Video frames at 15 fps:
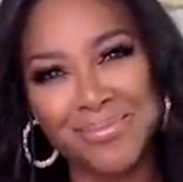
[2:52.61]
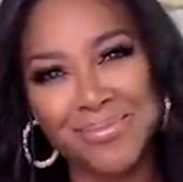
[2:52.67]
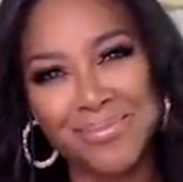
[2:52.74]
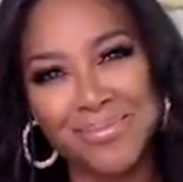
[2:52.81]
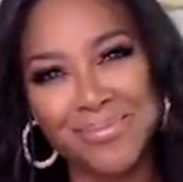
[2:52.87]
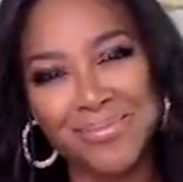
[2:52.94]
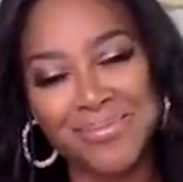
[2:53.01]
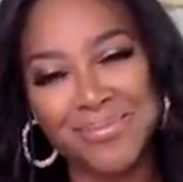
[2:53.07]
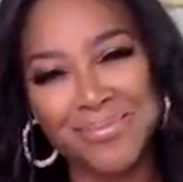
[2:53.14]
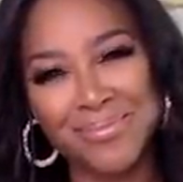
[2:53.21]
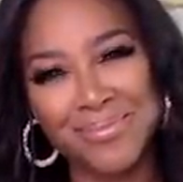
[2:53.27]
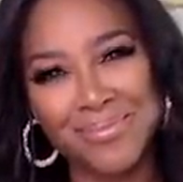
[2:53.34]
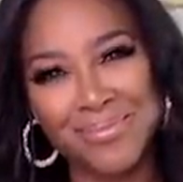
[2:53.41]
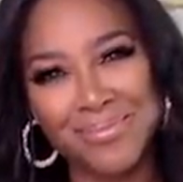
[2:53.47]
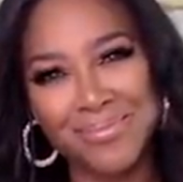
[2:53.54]

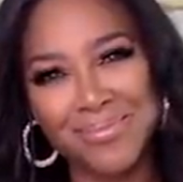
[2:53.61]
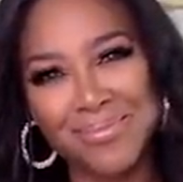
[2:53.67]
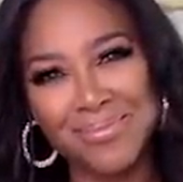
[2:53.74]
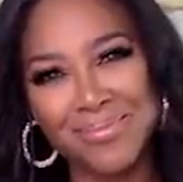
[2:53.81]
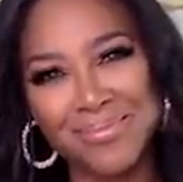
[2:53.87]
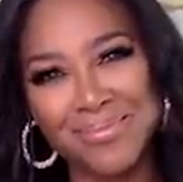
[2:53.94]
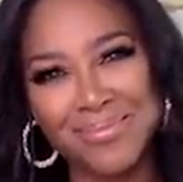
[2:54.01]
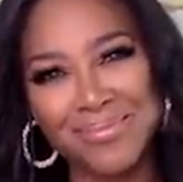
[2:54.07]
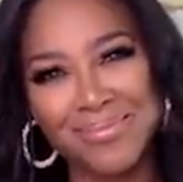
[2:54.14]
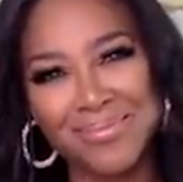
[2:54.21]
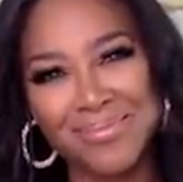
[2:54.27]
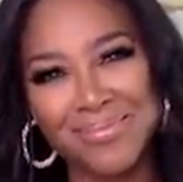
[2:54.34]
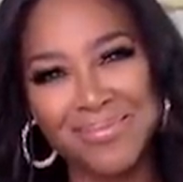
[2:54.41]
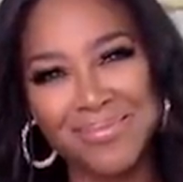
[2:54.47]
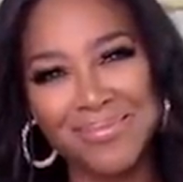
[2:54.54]

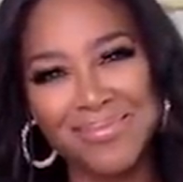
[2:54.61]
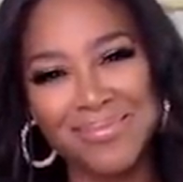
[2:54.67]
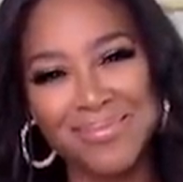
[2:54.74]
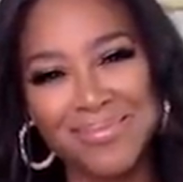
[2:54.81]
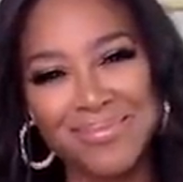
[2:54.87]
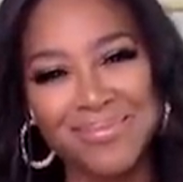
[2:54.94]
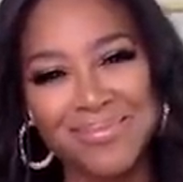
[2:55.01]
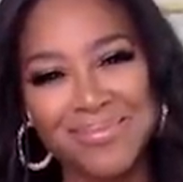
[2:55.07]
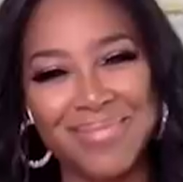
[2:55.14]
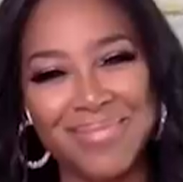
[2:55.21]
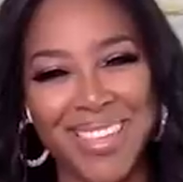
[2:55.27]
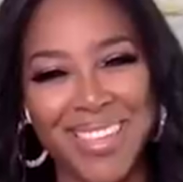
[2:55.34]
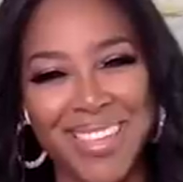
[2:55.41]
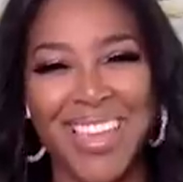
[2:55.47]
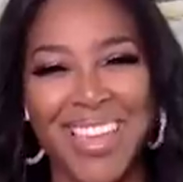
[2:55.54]

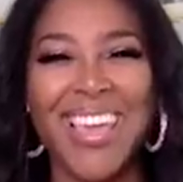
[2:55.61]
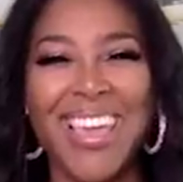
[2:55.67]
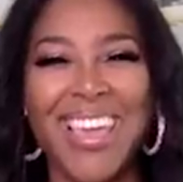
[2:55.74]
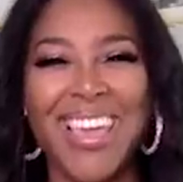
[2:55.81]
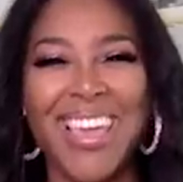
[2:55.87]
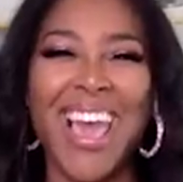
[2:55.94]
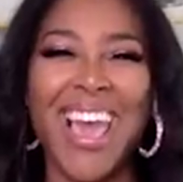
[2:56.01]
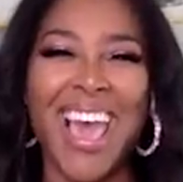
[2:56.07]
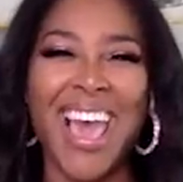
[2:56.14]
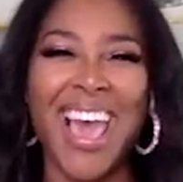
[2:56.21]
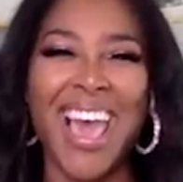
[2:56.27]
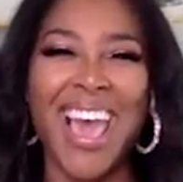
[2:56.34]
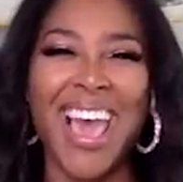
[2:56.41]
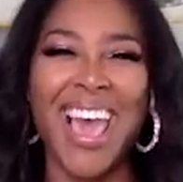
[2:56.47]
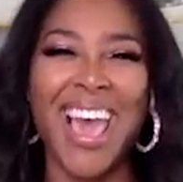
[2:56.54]

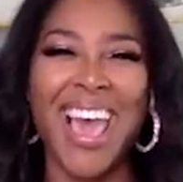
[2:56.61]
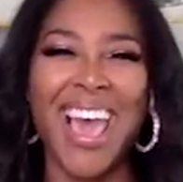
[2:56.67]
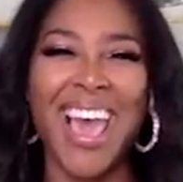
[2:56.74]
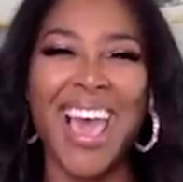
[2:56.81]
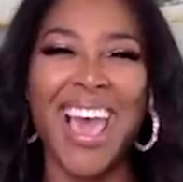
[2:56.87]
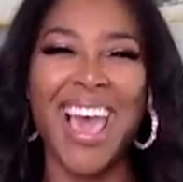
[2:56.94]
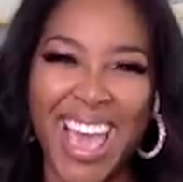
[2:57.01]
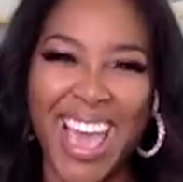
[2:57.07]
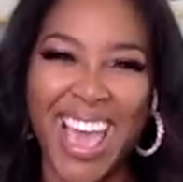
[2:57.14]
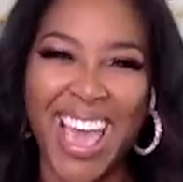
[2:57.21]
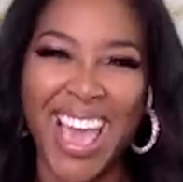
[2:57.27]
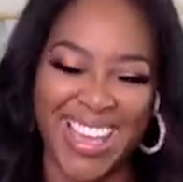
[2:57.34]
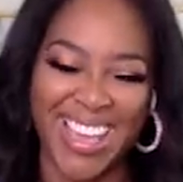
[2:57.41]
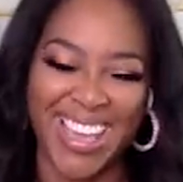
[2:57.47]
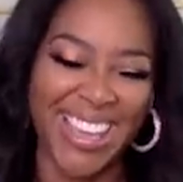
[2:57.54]

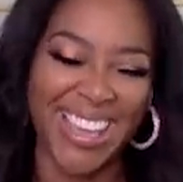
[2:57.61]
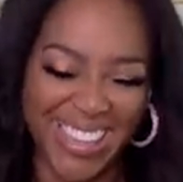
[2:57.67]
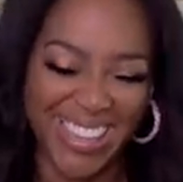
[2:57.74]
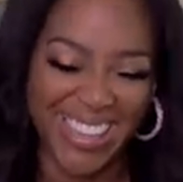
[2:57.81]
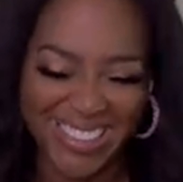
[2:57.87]
[no speech]